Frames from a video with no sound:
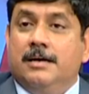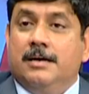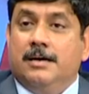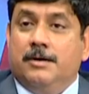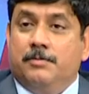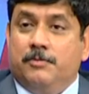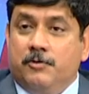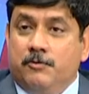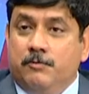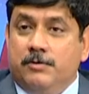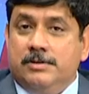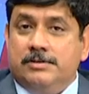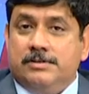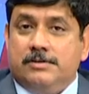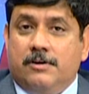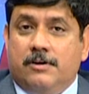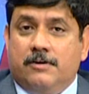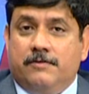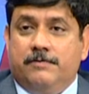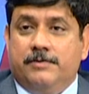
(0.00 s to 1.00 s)
approvals
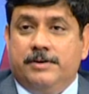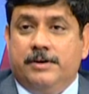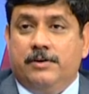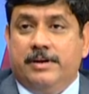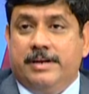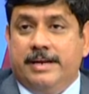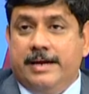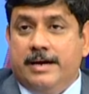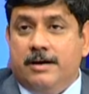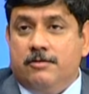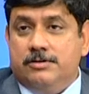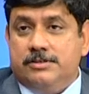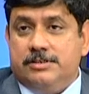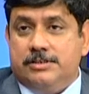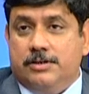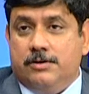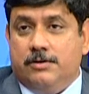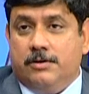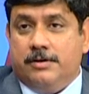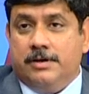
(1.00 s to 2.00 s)
of your layouts,
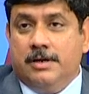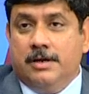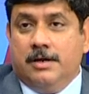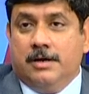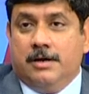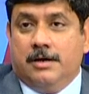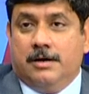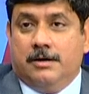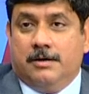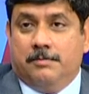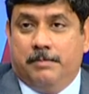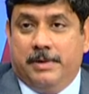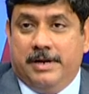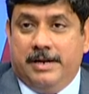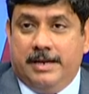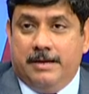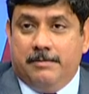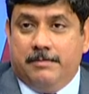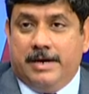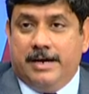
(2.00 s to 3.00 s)
your
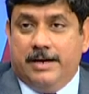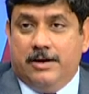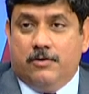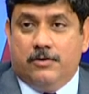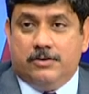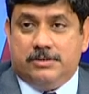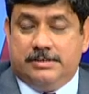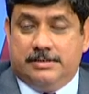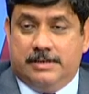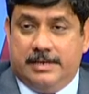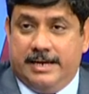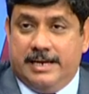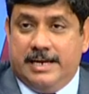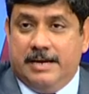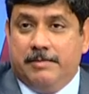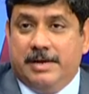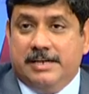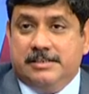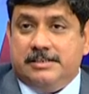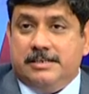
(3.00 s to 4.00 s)
building bylaws, like he
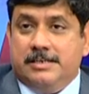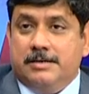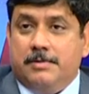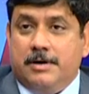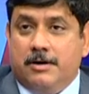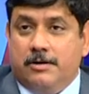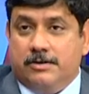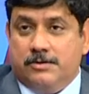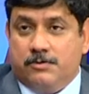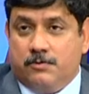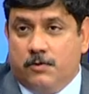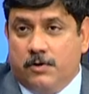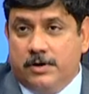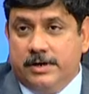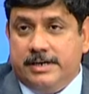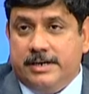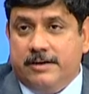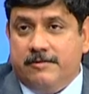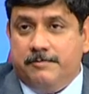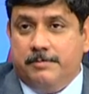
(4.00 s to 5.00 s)
mentioned about the
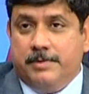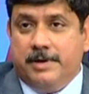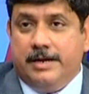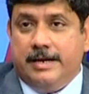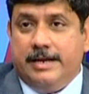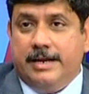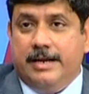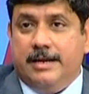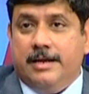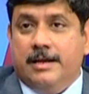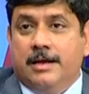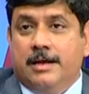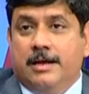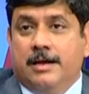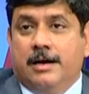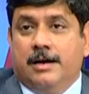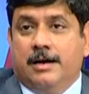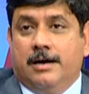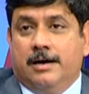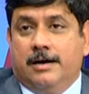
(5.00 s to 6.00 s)
quality of building,
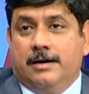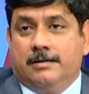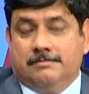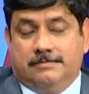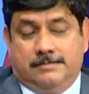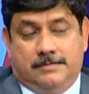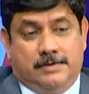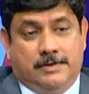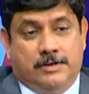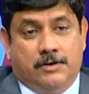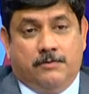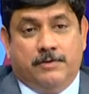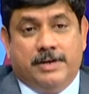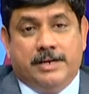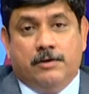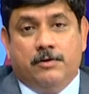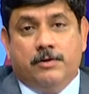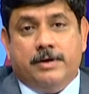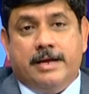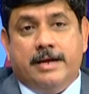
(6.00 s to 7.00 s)
when
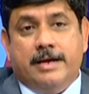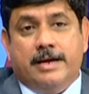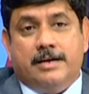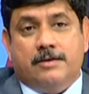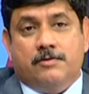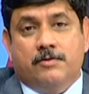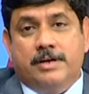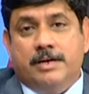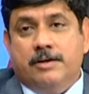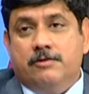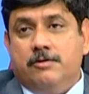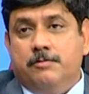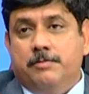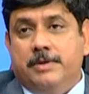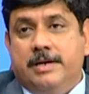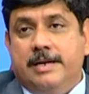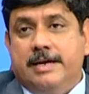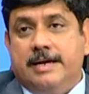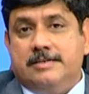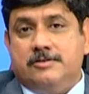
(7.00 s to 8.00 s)
you're looking at going into a
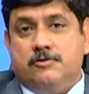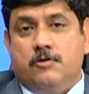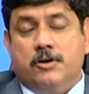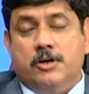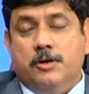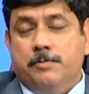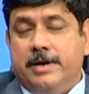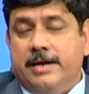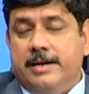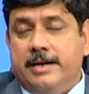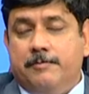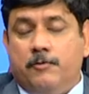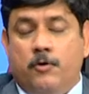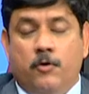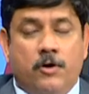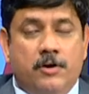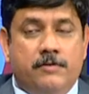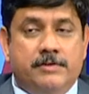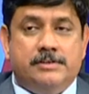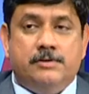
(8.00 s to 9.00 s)
building as an occupier, I'm
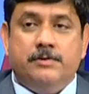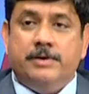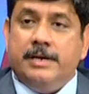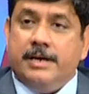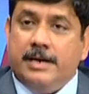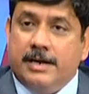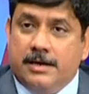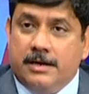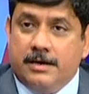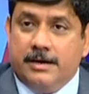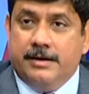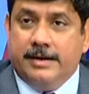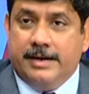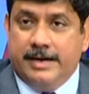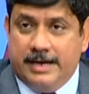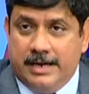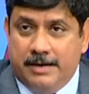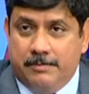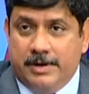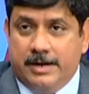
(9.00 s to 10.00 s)
always looking at a
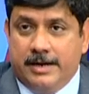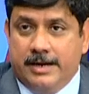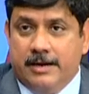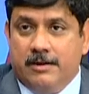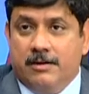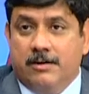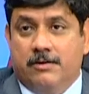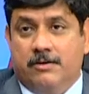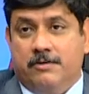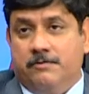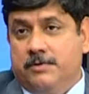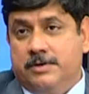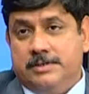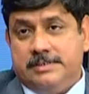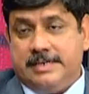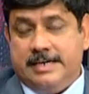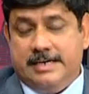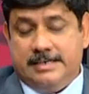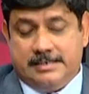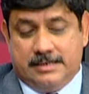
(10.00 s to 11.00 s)
grade A building, or a
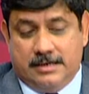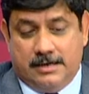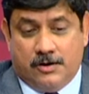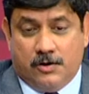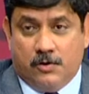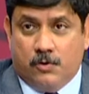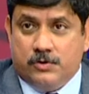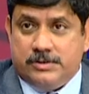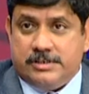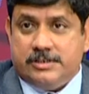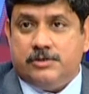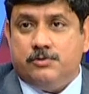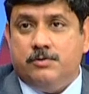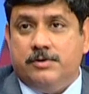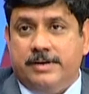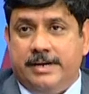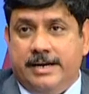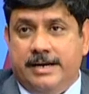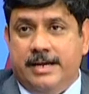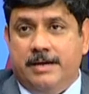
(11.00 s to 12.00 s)
worst case, closest to a
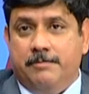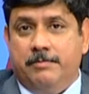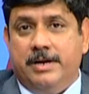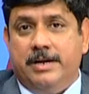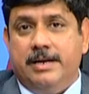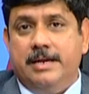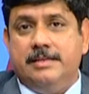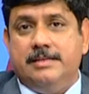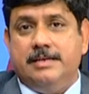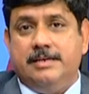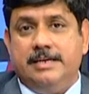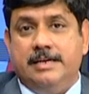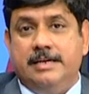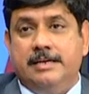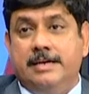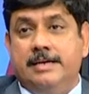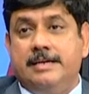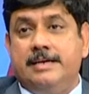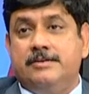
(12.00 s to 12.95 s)
grade A building, that it